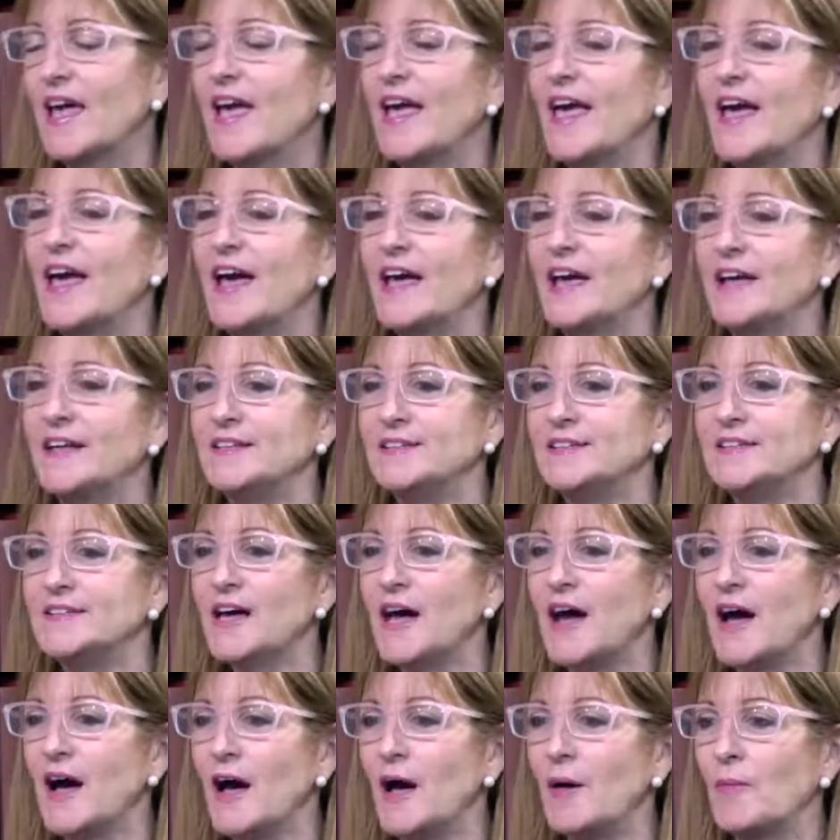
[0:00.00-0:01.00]
And
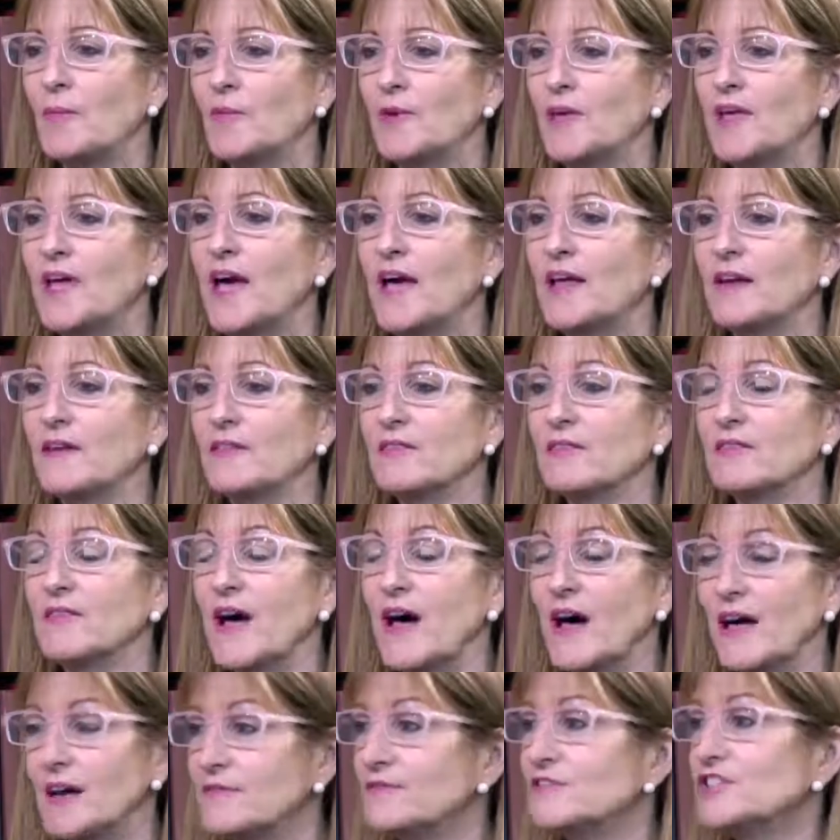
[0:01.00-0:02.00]
we had a
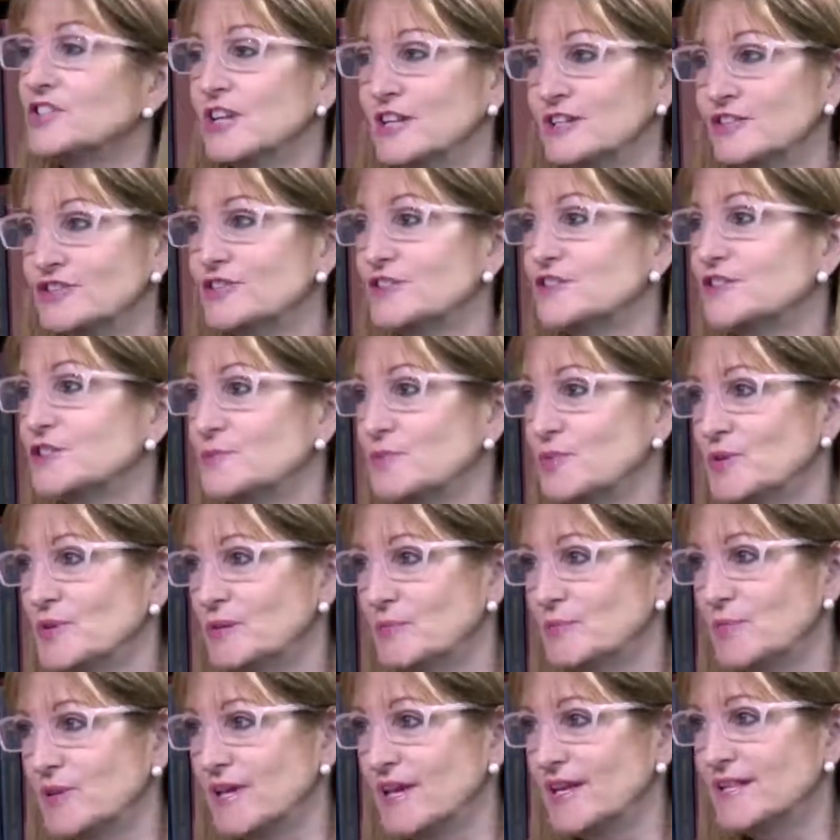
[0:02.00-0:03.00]
lot of changes to put
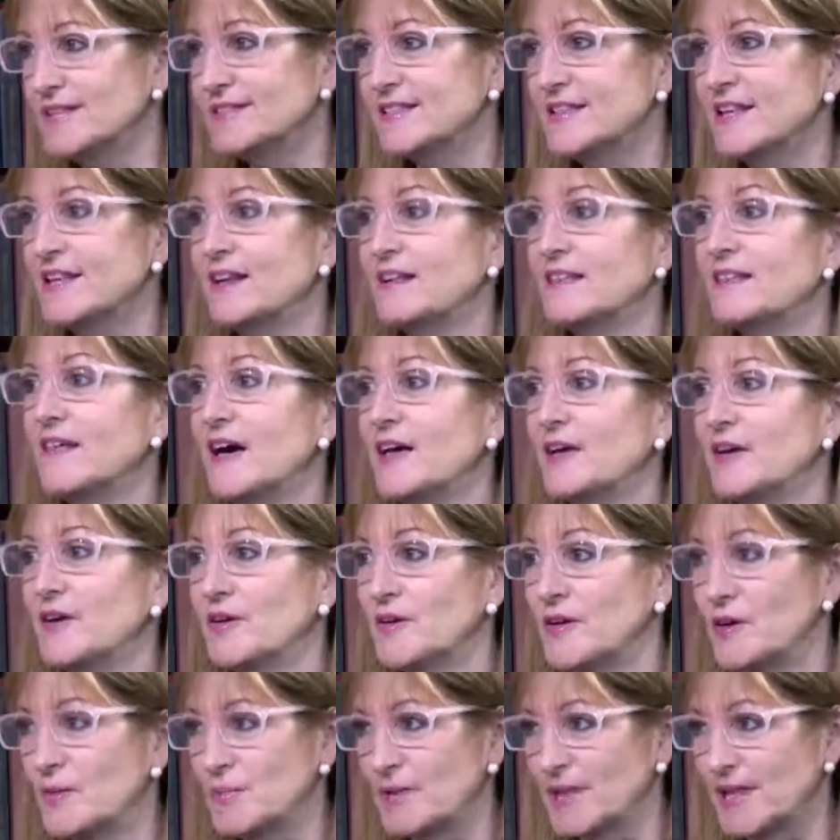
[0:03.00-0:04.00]
in place and a lot on
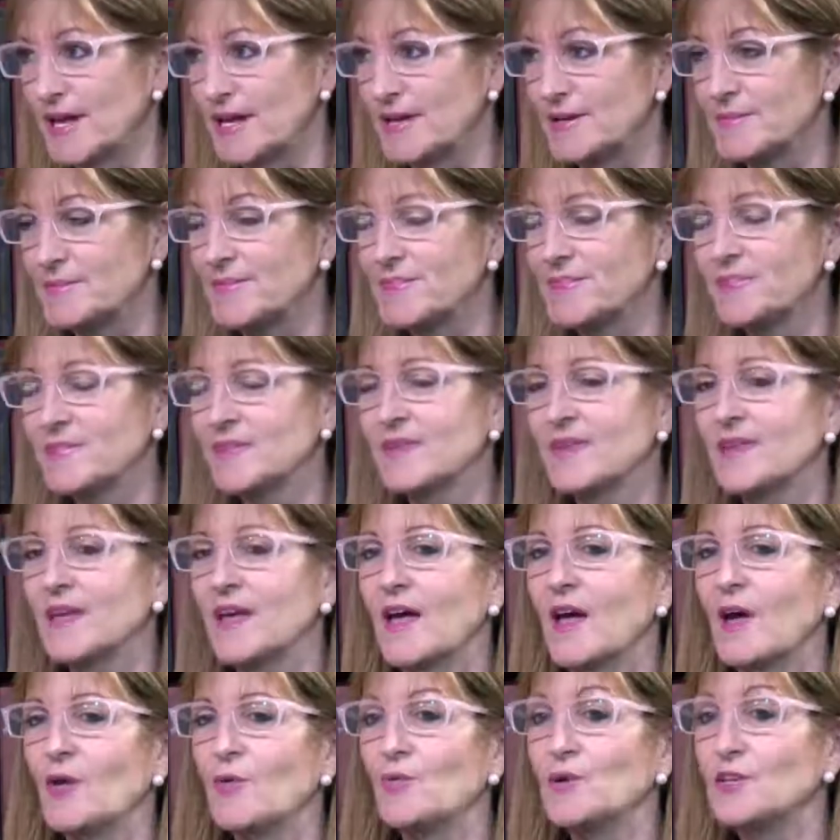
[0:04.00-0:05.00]
our plate,
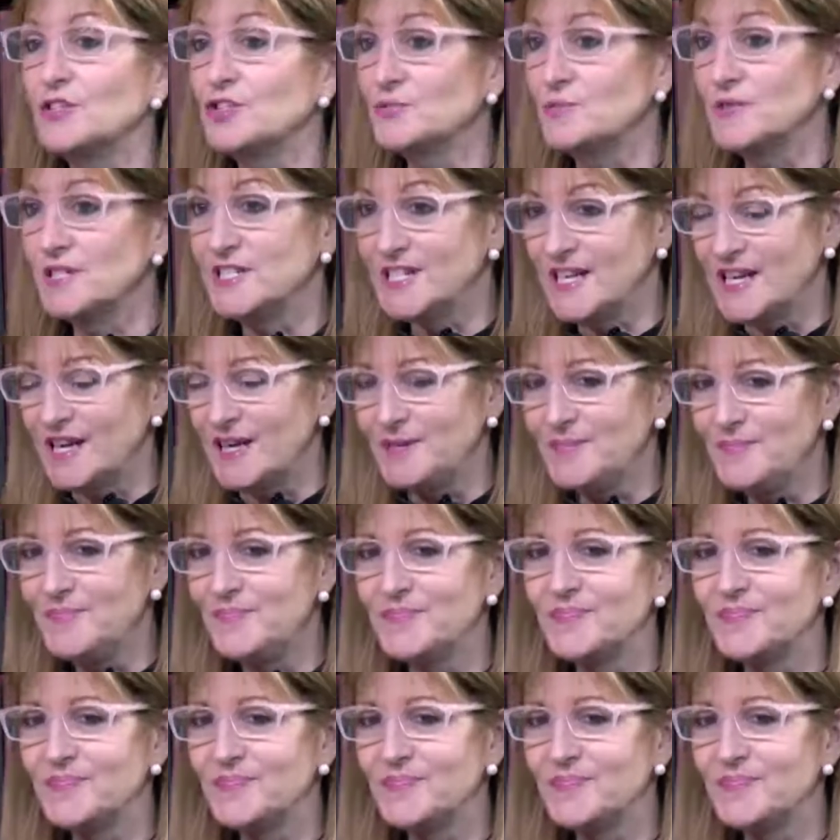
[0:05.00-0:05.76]
which we did.